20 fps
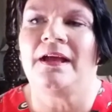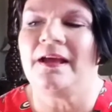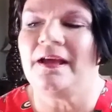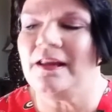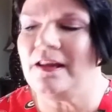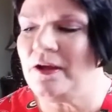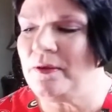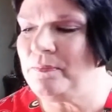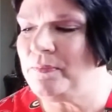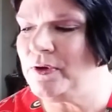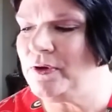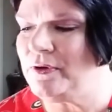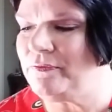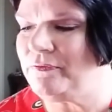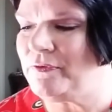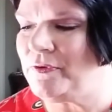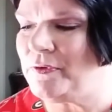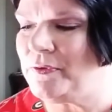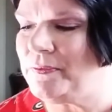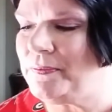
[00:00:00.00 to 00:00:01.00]
Hello
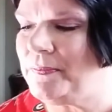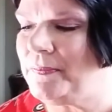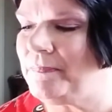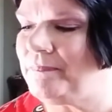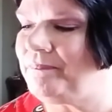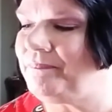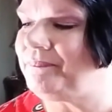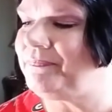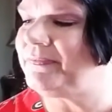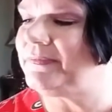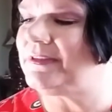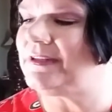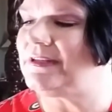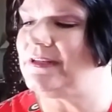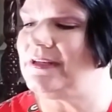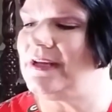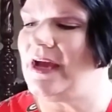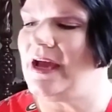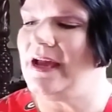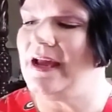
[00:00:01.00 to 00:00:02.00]
beautiful.
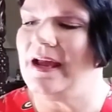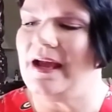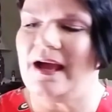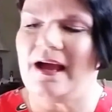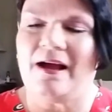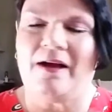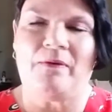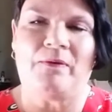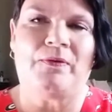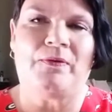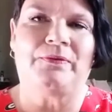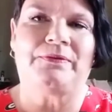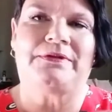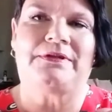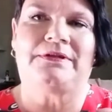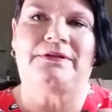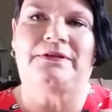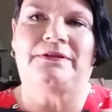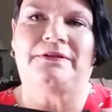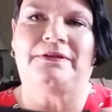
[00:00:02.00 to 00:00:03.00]
Today I want
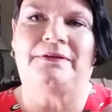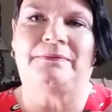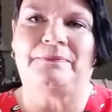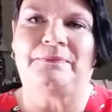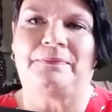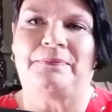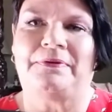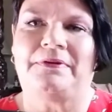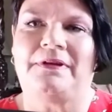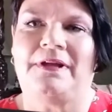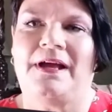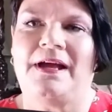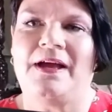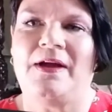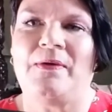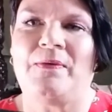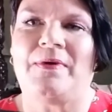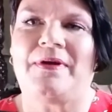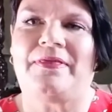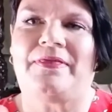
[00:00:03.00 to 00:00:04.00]
to
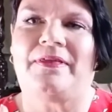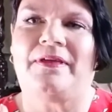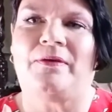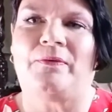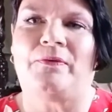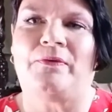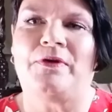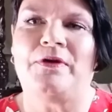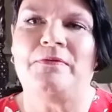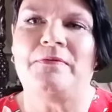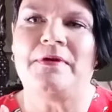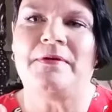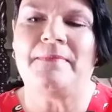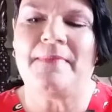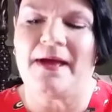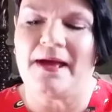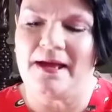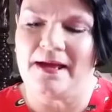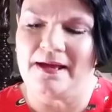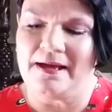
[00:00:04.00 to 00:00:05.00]
play with the Ruby
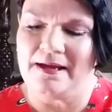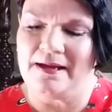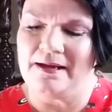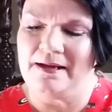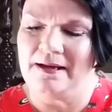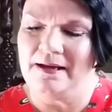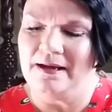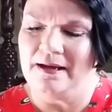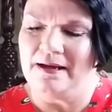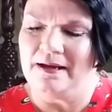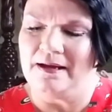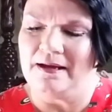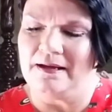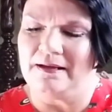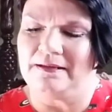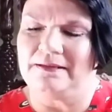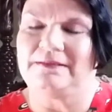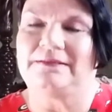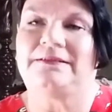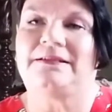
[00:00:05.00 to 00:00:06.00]
May
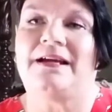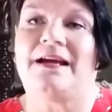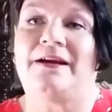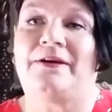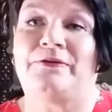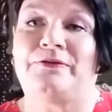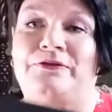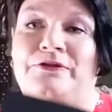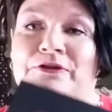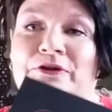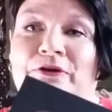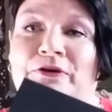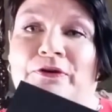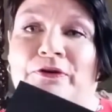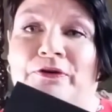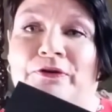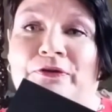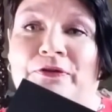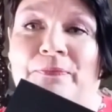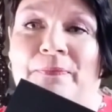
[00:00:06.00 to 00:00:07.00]
Down to
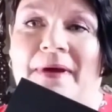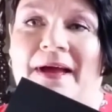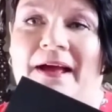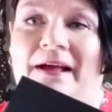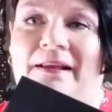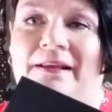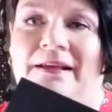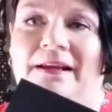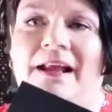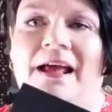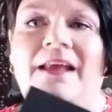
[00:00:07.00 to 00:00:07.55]
Earth palette.